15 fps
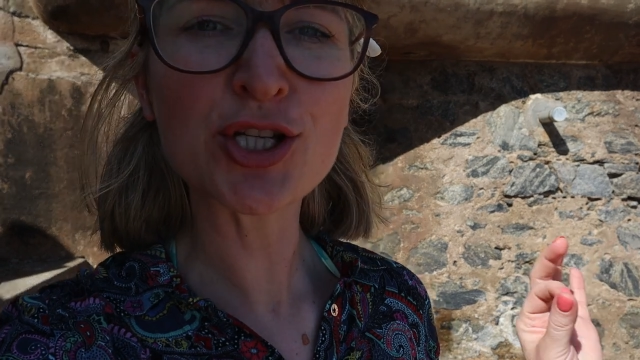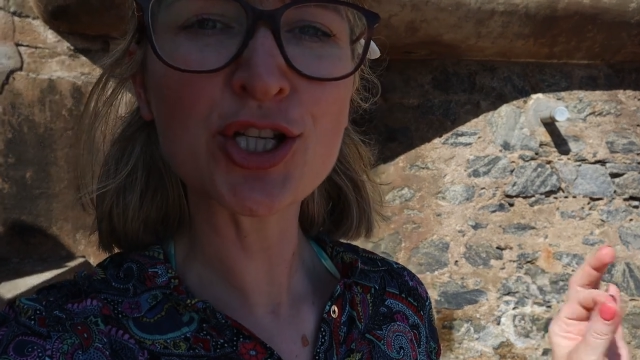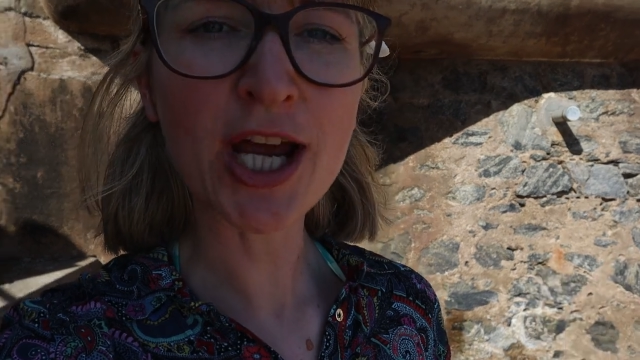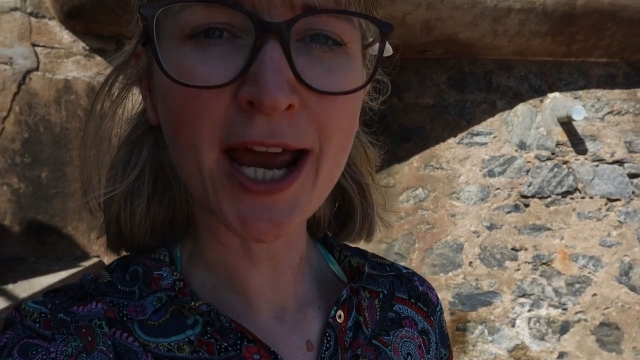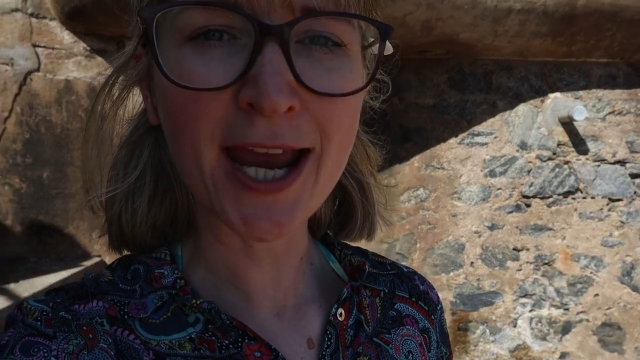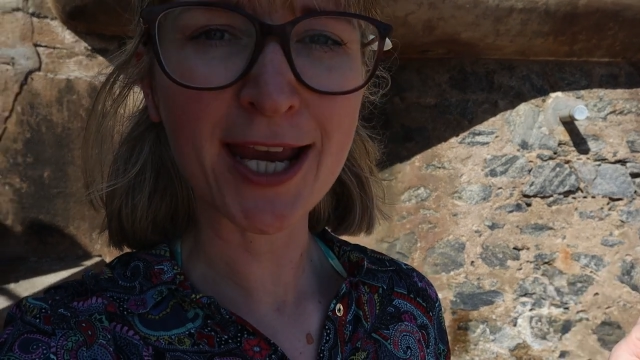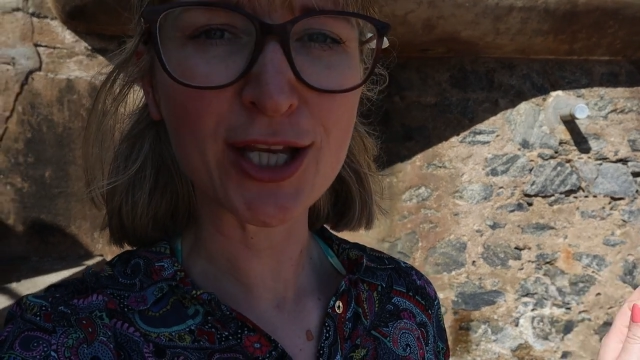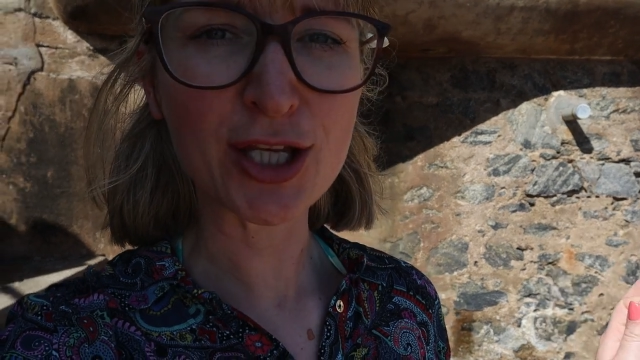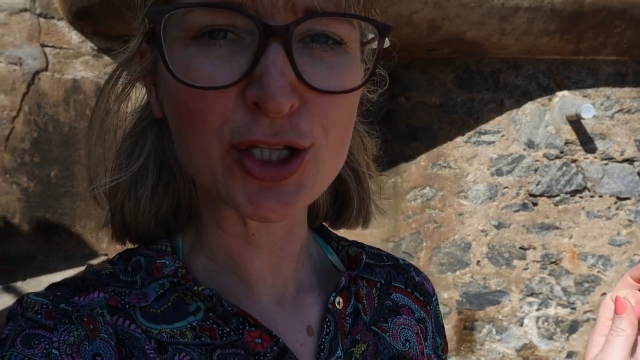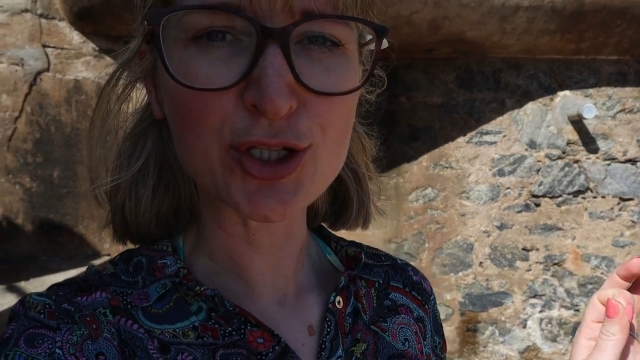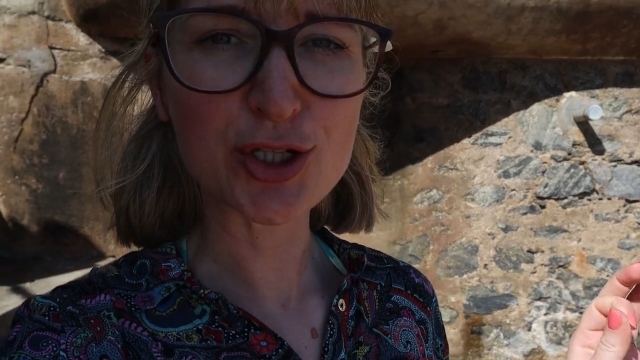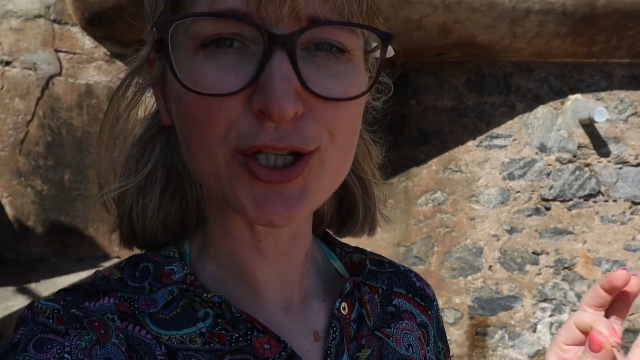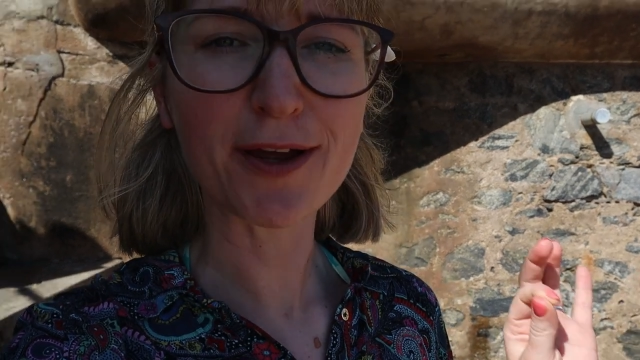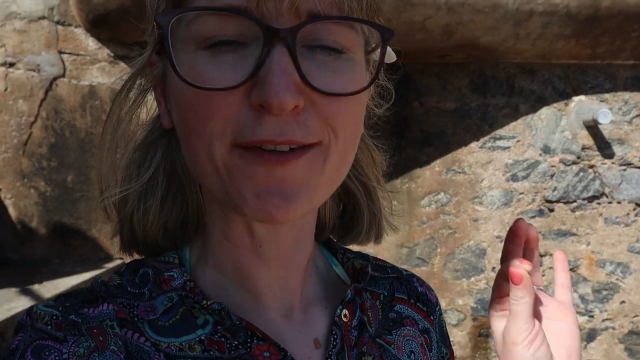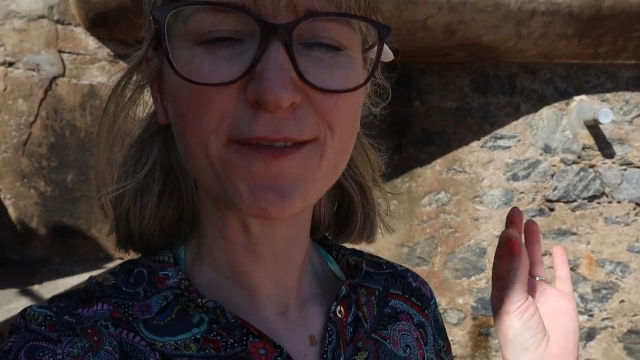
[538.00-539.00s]

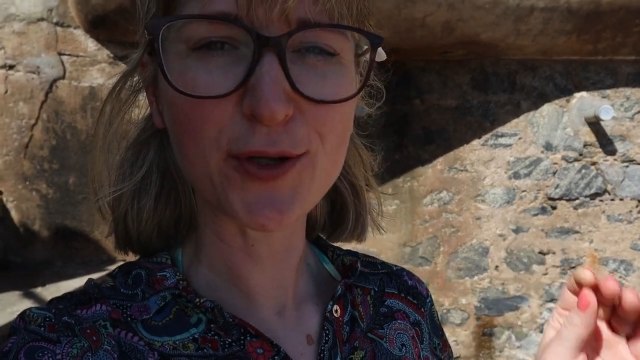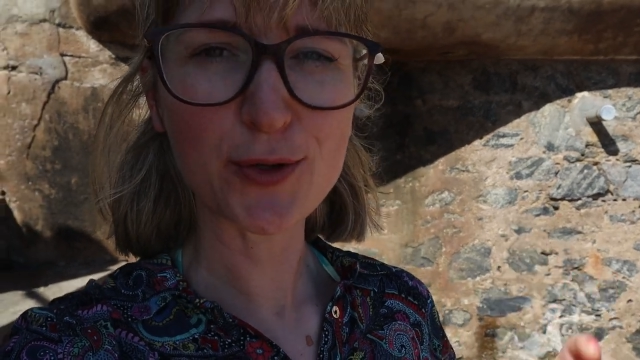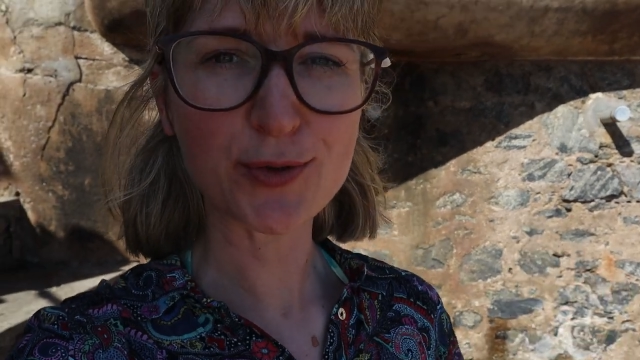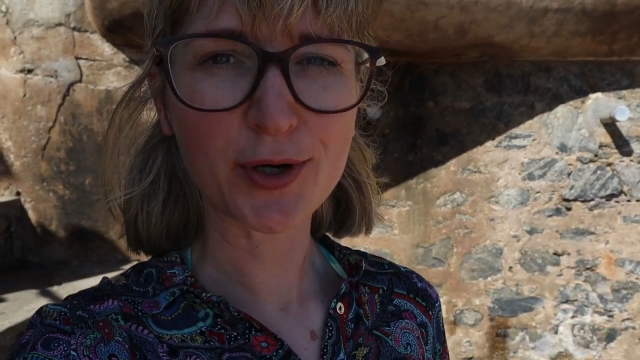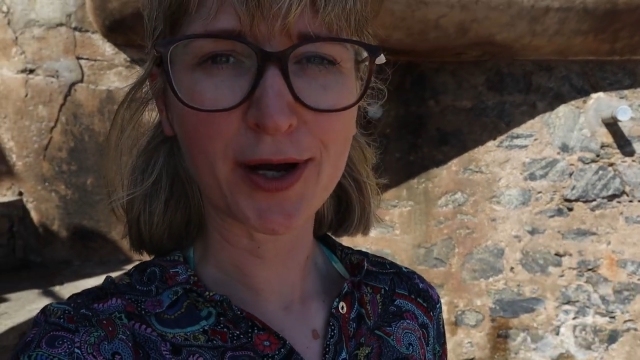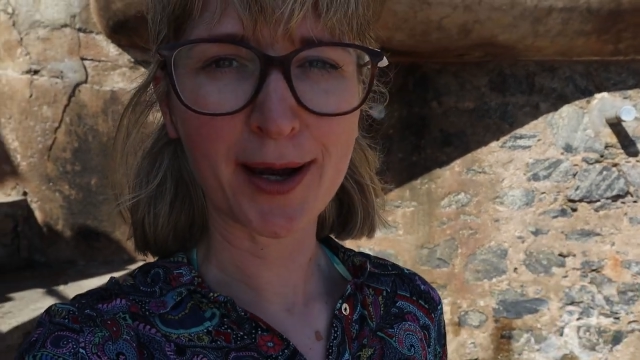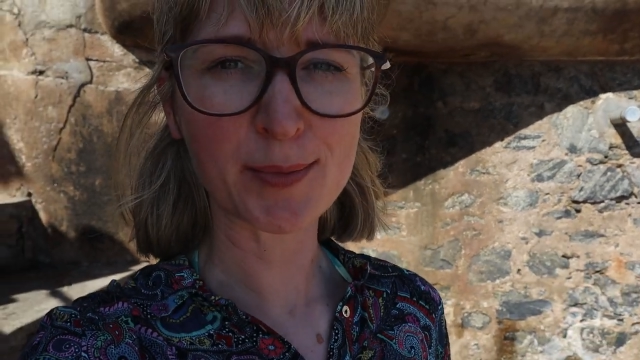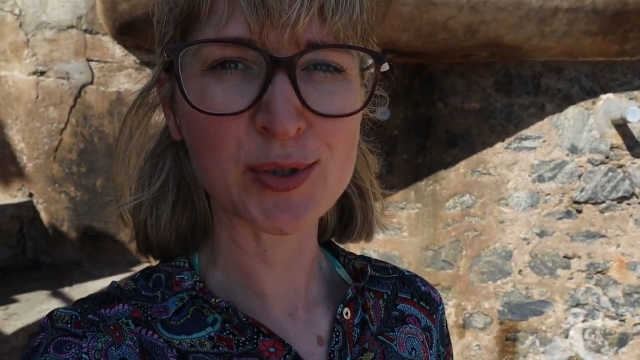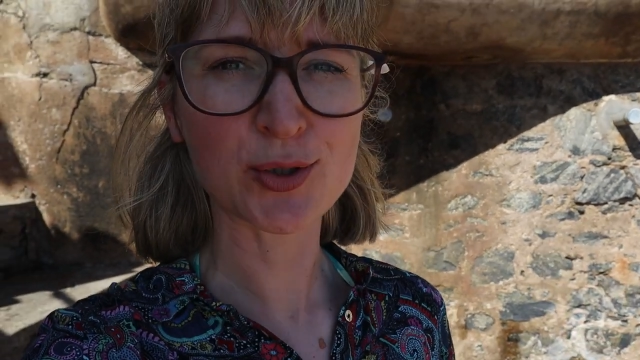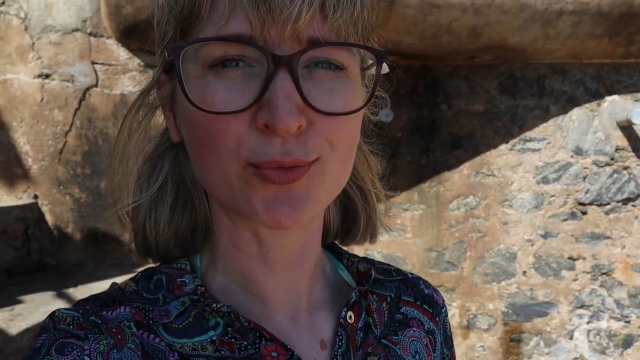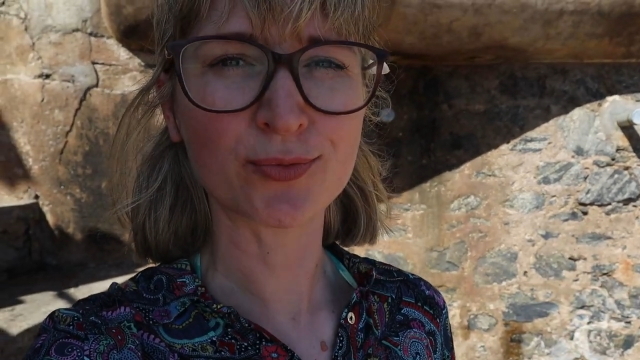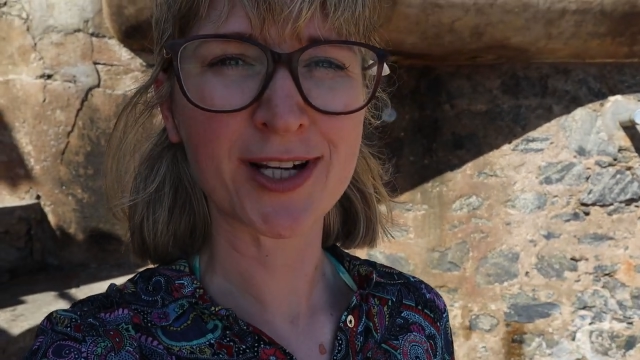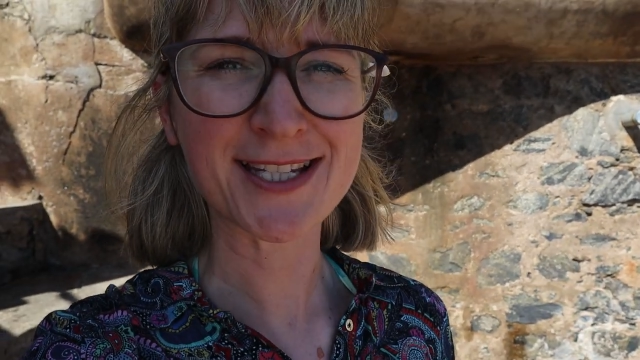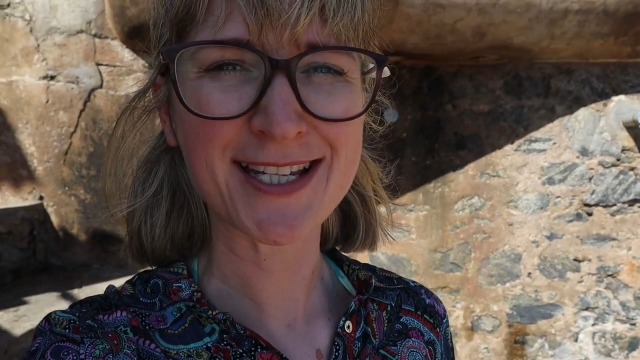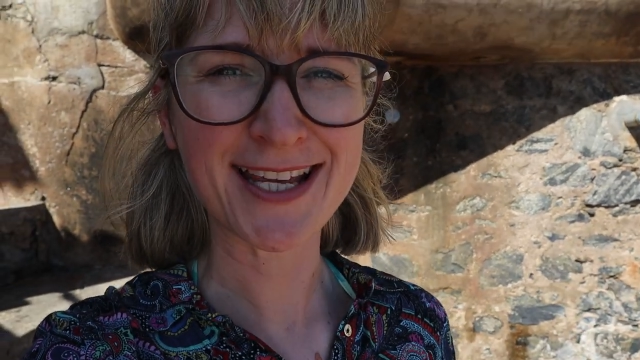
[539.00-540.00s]
Changed a few times
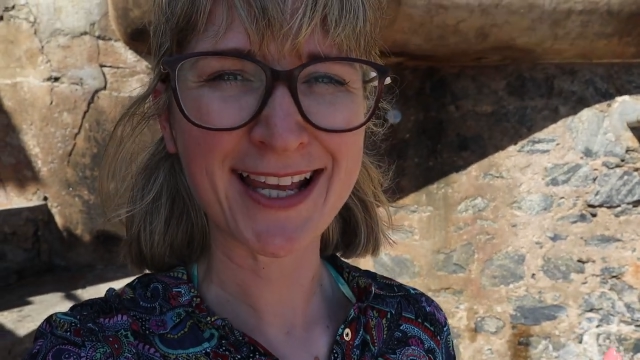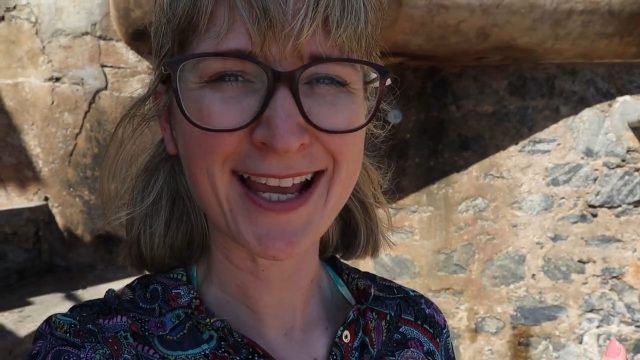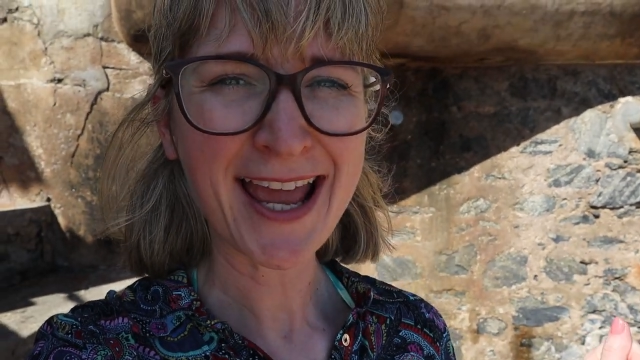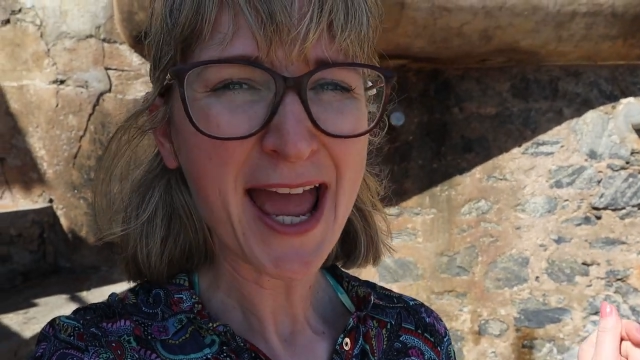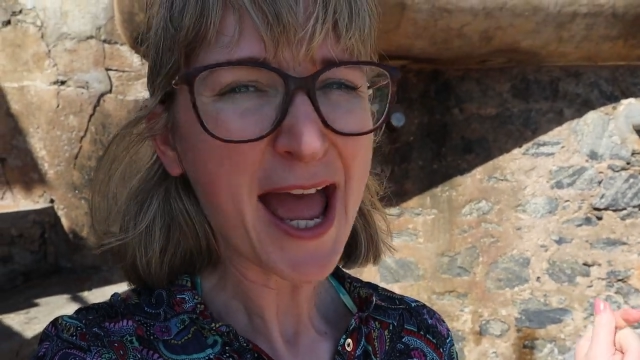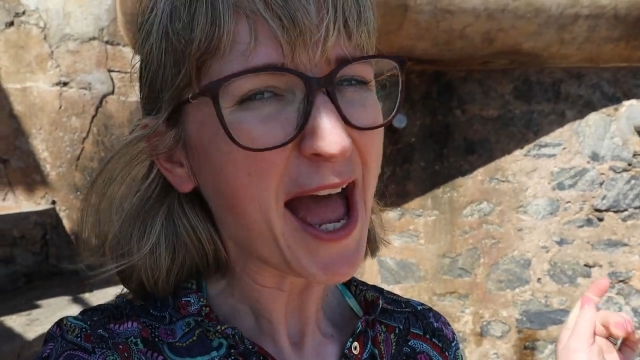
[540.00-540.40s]
already.